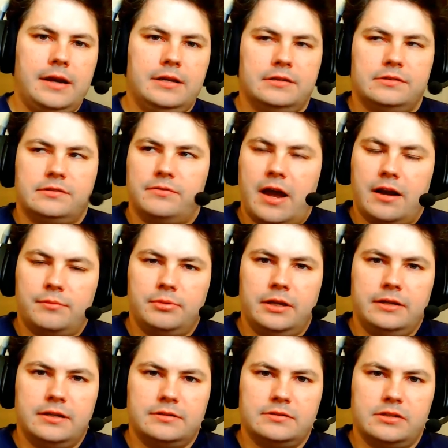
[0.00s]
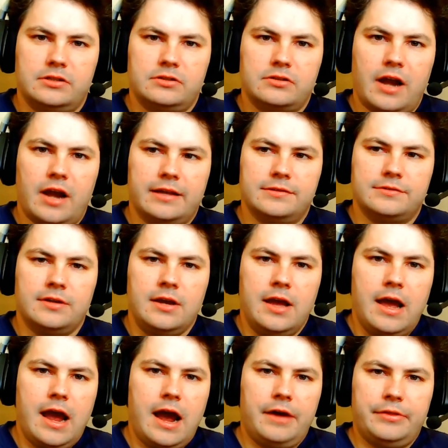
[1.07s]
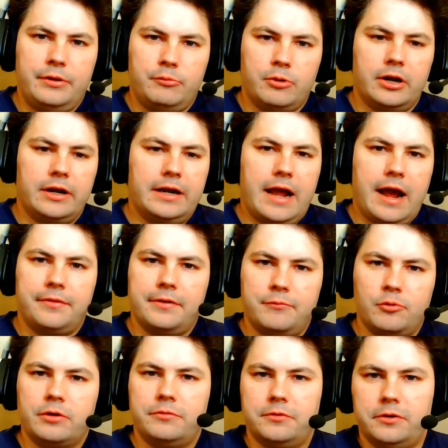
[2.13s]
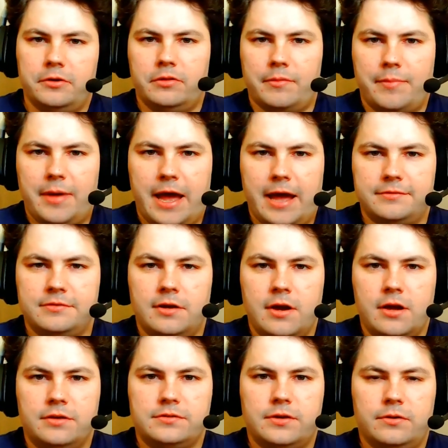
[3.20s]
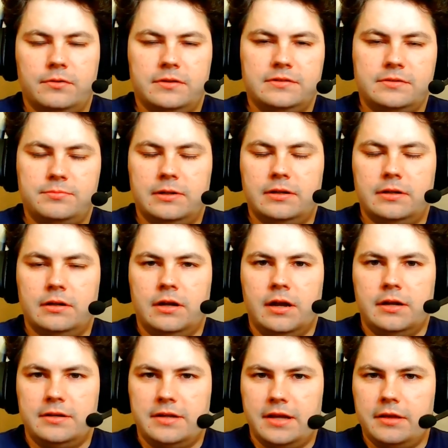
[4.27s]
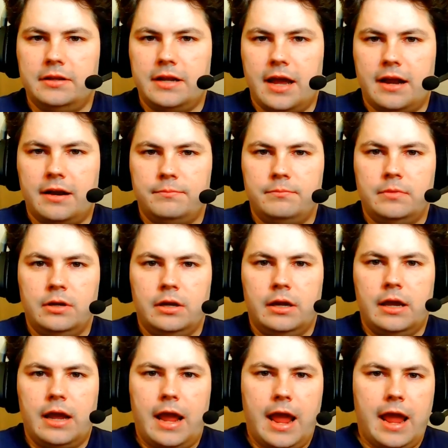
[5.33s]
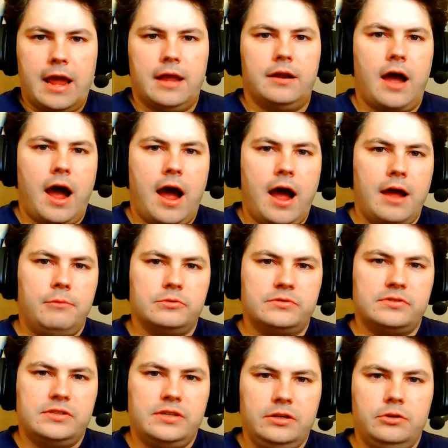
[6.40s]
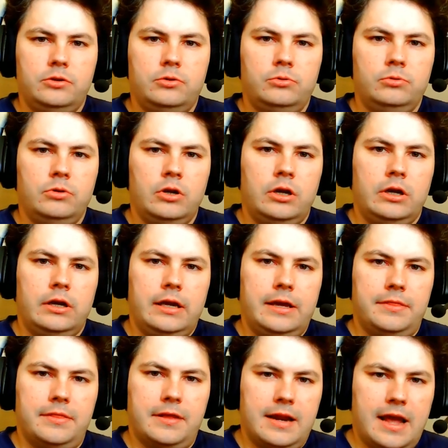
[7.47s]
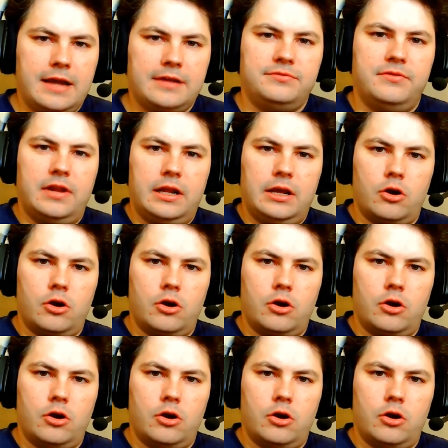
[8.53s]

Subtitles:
of how to play Dungeons and Dragons, how they work, and how they've worked for you in the past. So this has been Daily Datum, and I will see you in the next video.